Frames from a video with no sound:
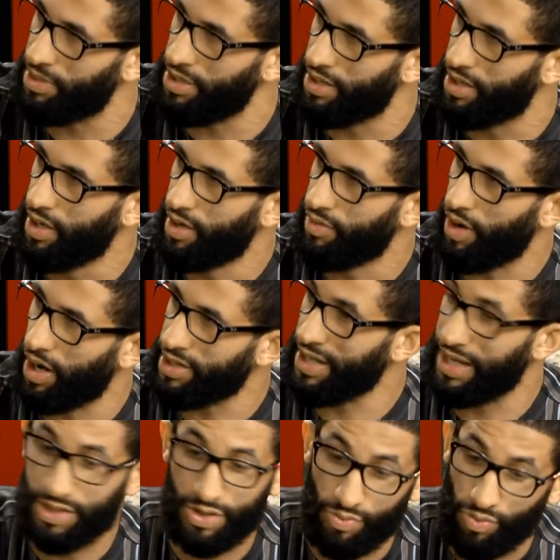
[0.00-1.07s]
mm. right?
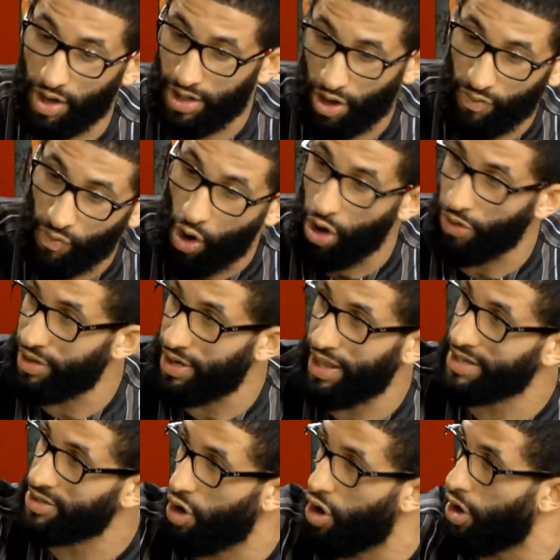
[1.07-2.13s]
That's the running of all the,
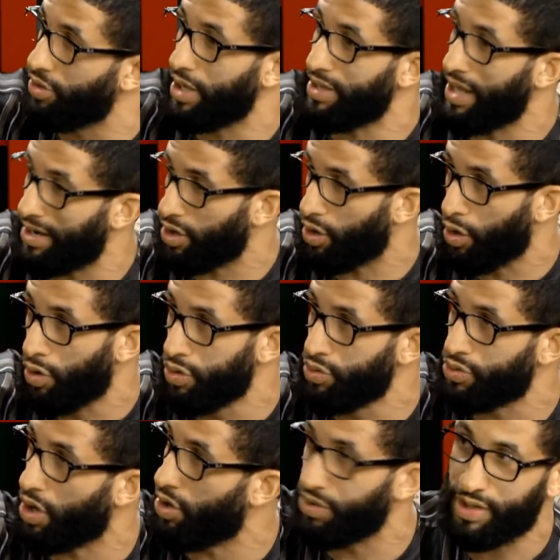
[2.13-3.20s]
that's all the, that
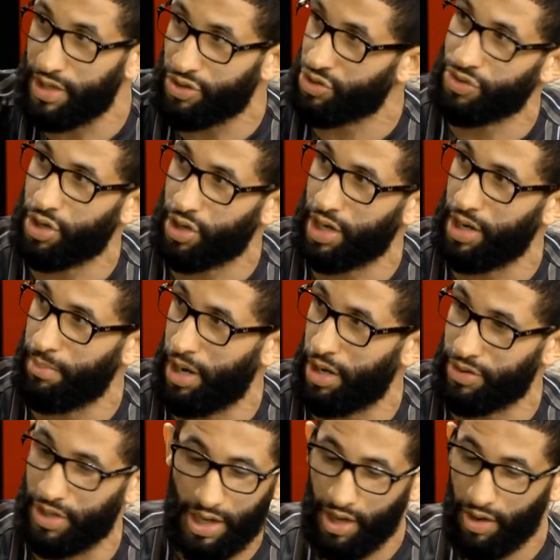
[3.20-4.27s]
includes all the things you're talking
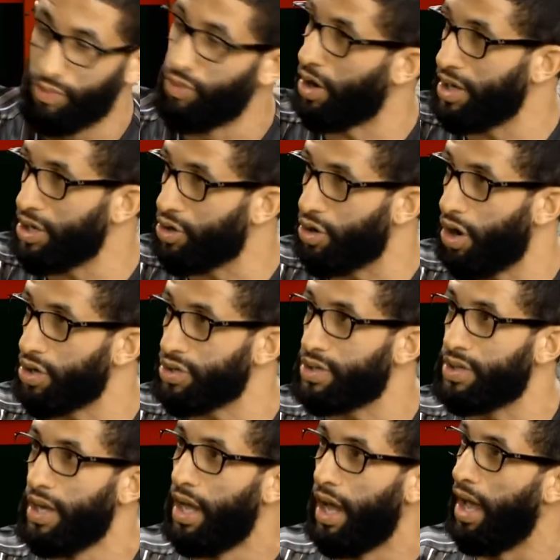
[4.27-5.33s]
about. Mm. Running
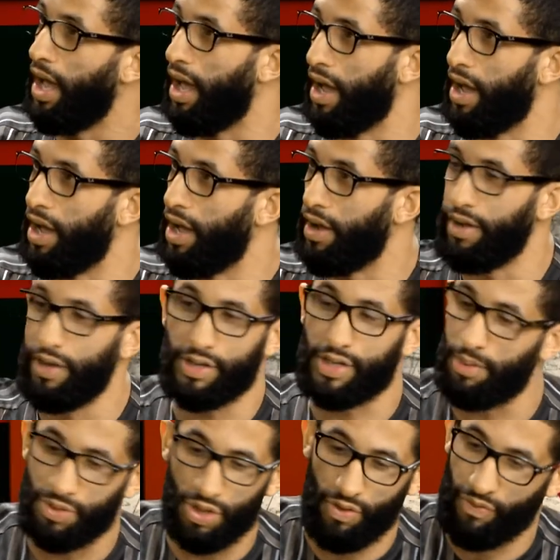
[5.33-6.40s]
cost, uh, in
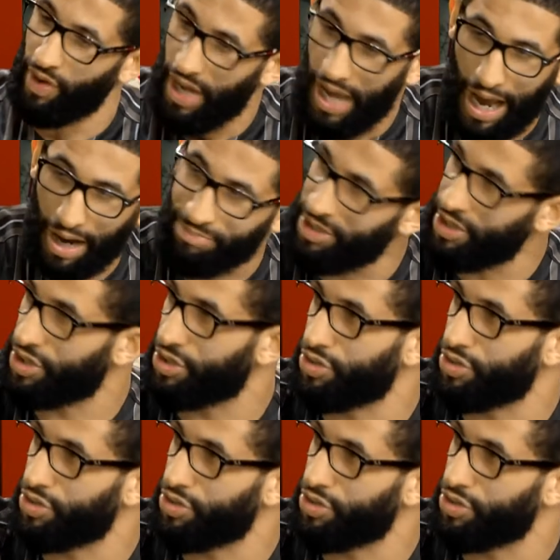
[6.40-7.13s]
terms of administration,